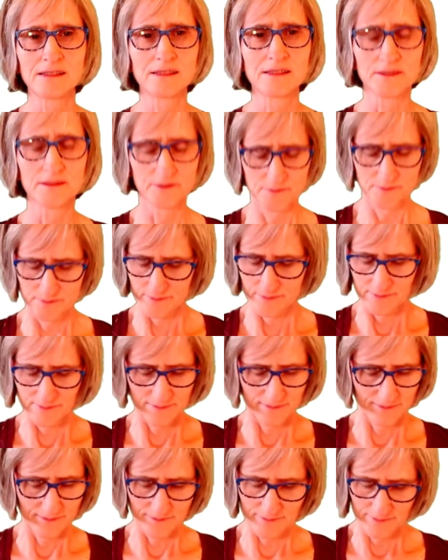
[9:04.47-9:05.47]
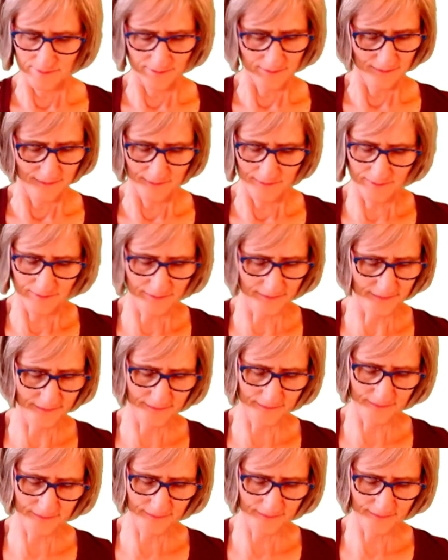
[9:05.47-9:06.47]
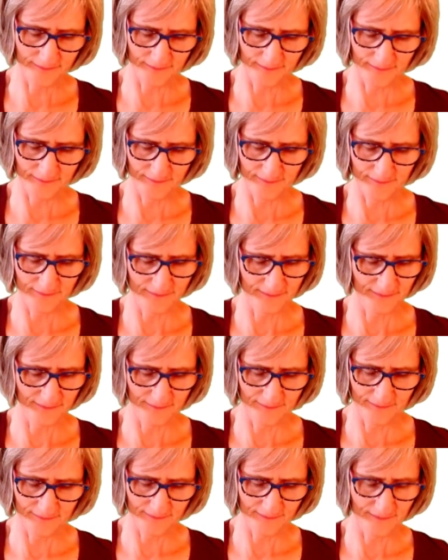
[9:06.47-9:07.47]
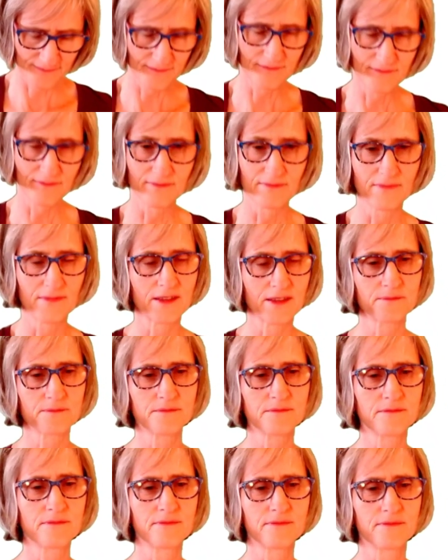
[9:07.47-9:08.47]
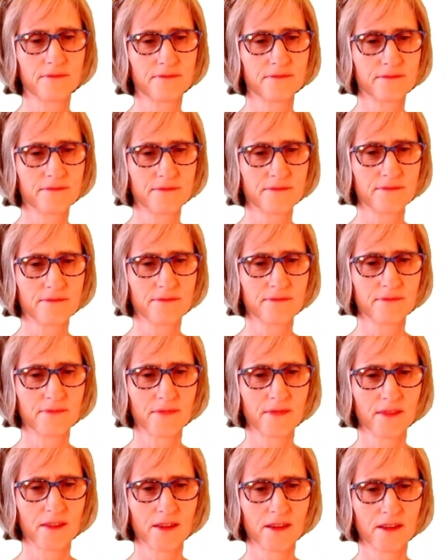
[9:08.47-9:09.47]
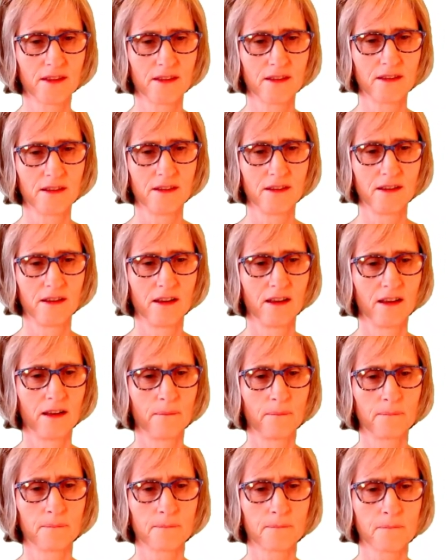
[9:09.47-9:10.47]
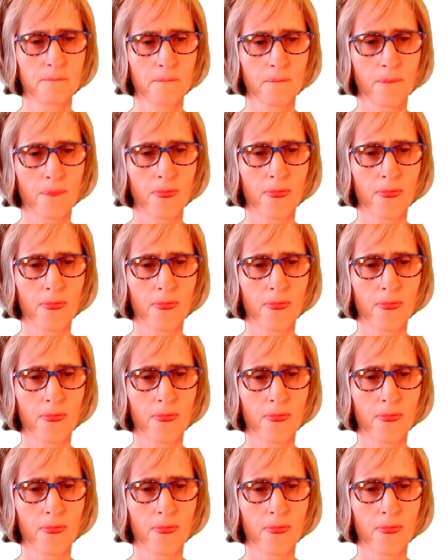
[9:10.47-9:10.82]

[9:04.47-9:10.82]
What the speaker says: (no one is talking)